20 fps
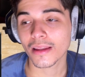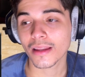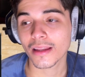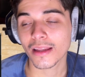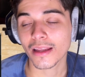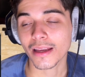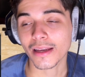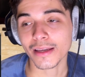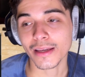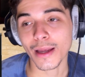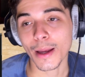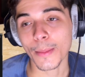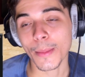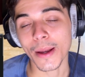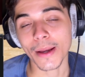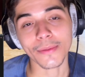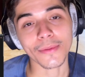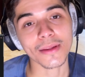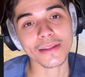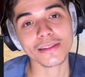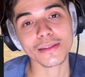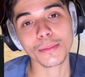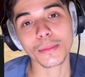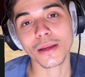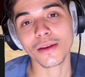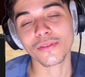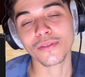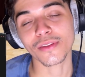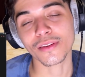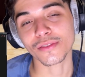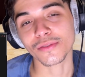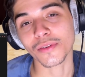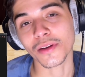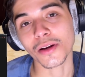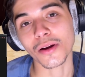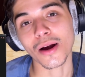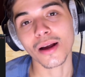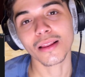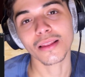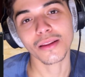and yeah, man, that's gonna be it for this
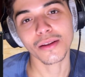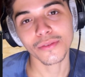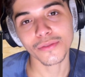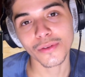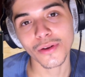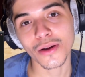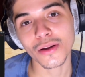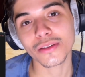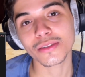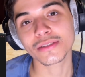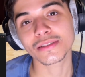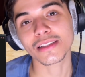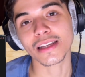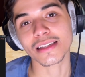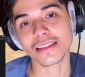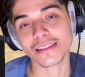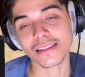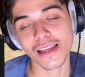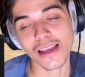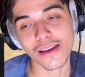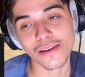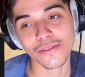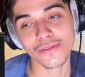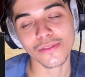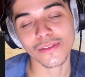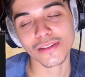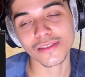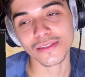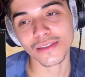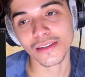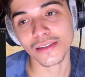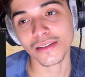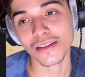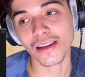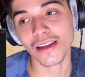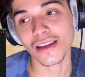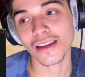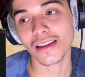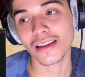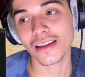video. I love y'all. Stay safe this
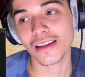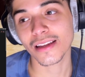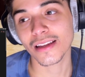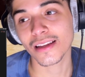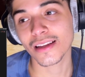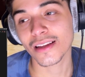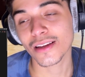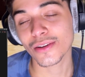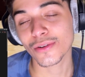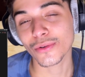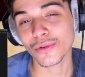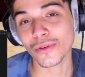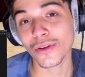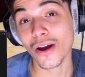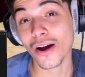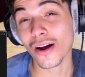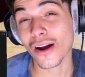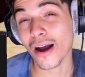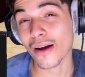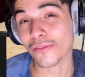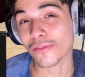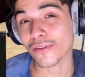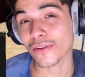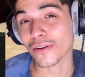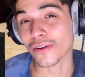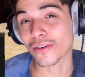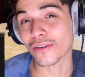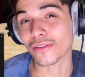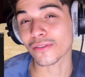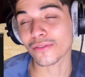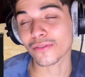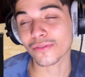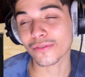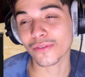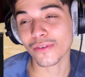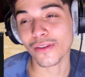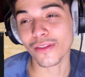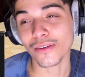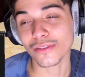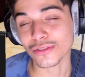Sunday. Who y'all got for
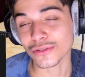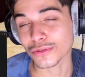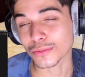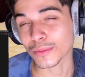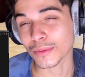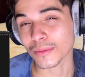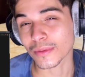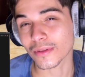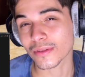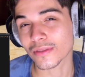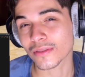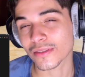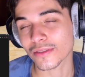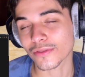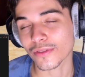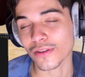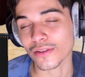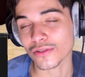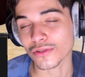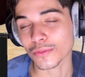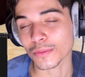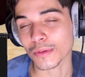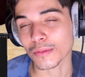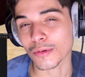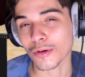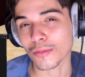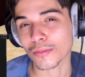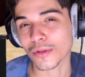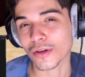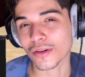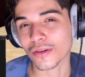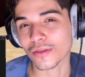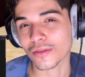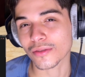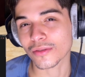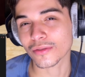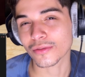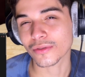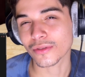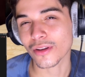for the Super for the Super Bowl, bro?
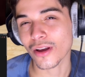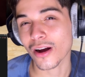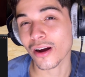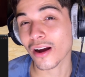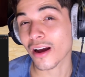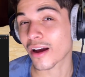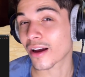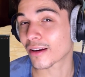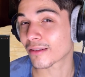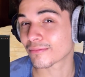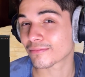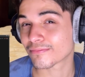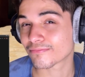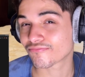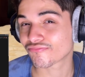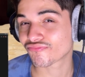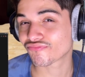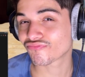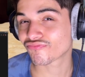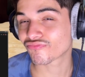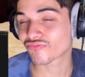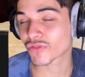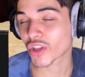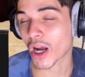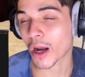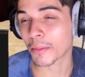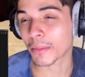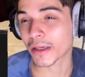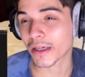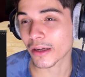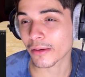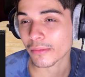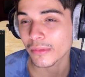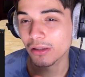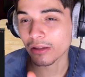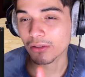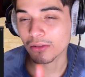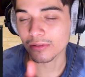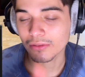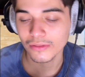Who y'all got? Comment down
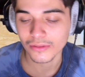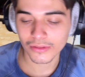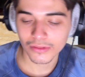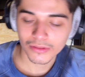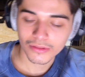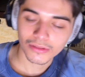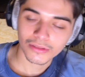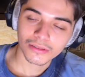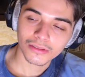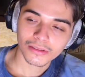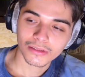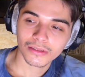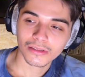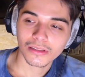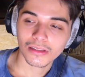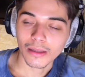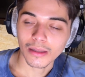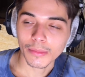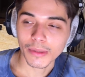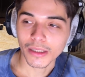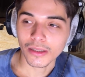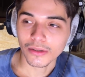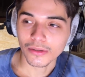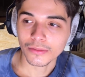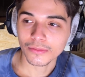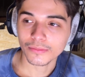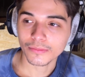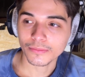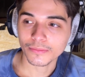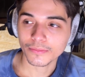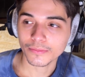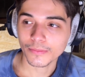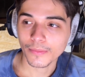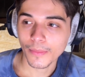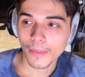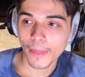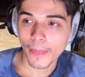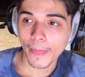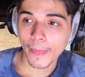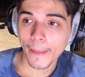below. Let me know.
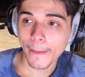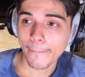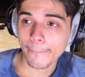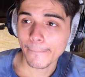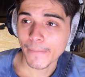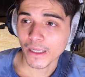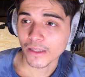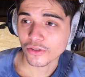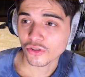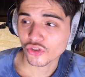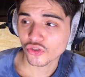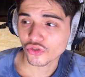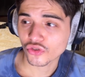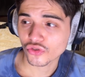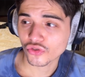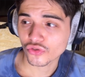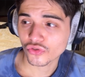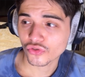Peace.